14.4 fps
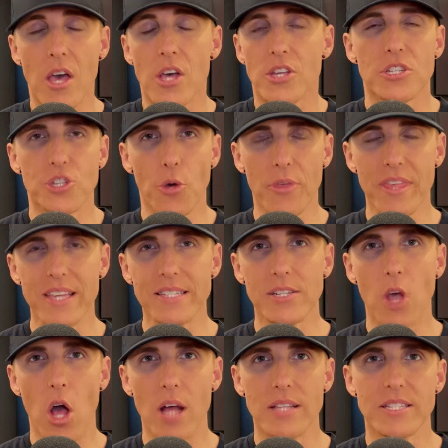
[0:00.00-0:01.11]
So, this
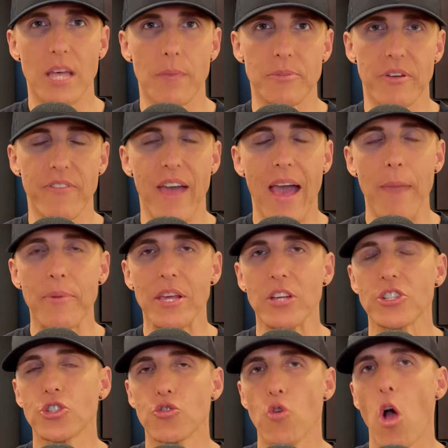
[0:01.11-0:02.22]
concept of having a
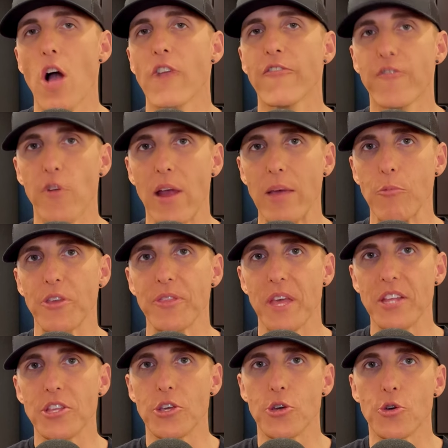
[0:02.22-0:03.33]
strong frame
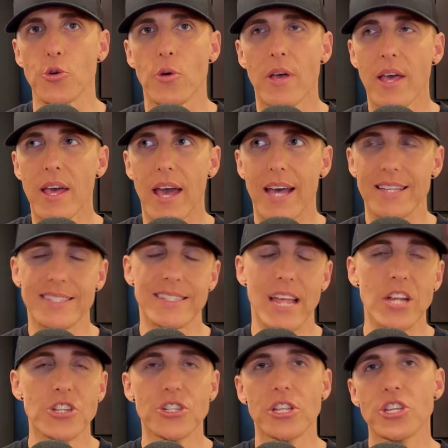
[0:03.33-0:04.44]
within you
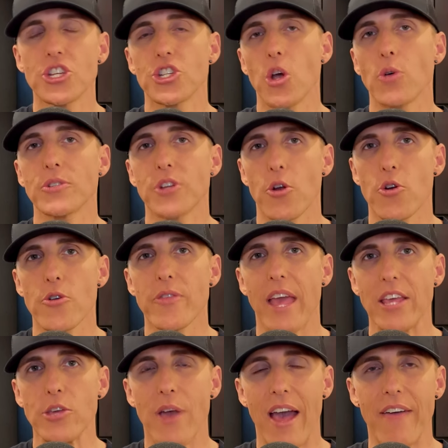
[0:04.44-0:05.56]
essentially shows her
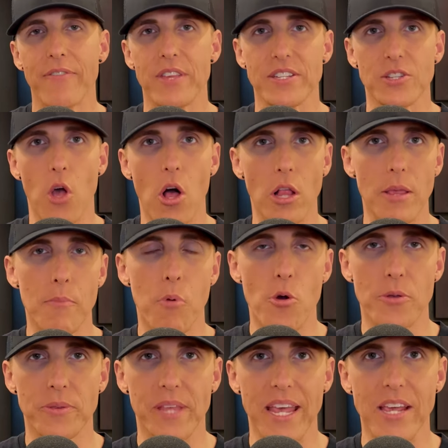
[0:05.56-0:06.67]
that you have this all
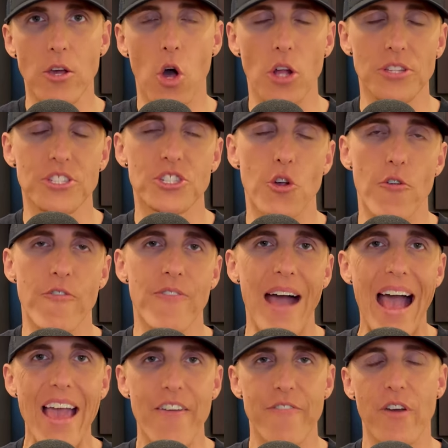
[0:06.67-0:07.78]
important thing called
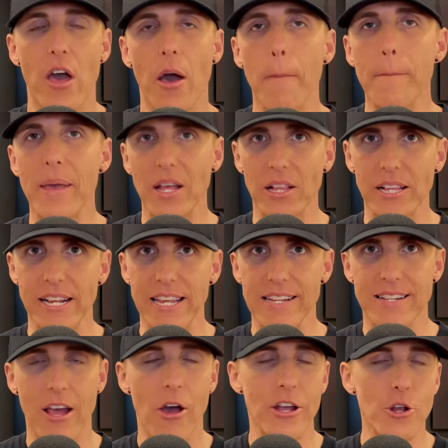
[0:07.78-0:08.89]
survivability.
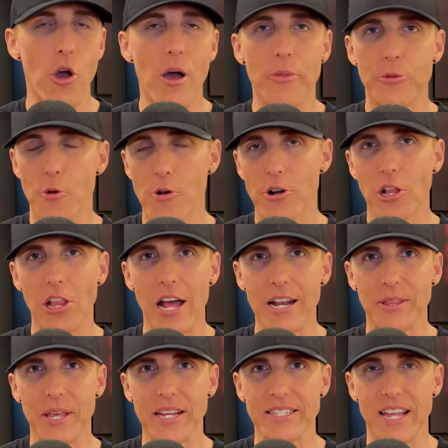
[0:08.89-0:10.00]
Now, I know I'm throwing a lot of
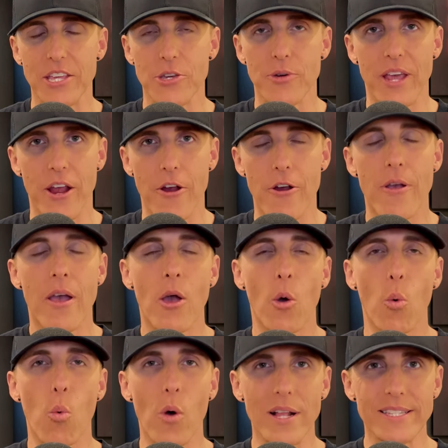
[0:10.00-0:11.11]
things at you here.
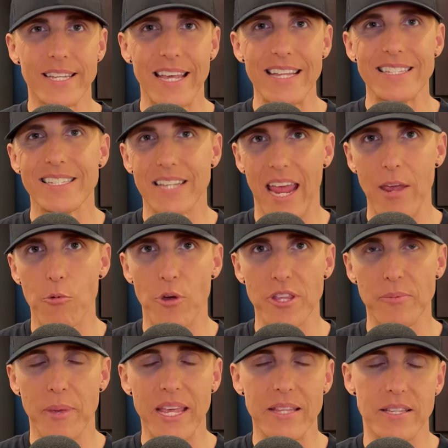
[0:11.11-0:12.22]
Once again, stay
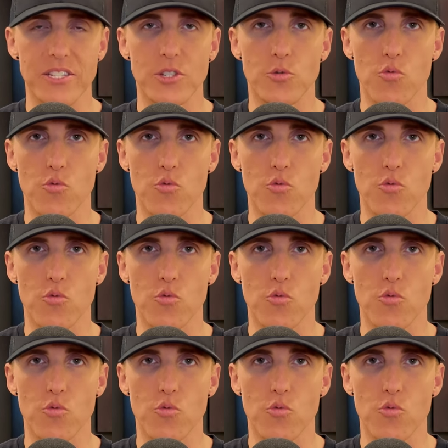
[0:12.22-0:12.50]
with me. This is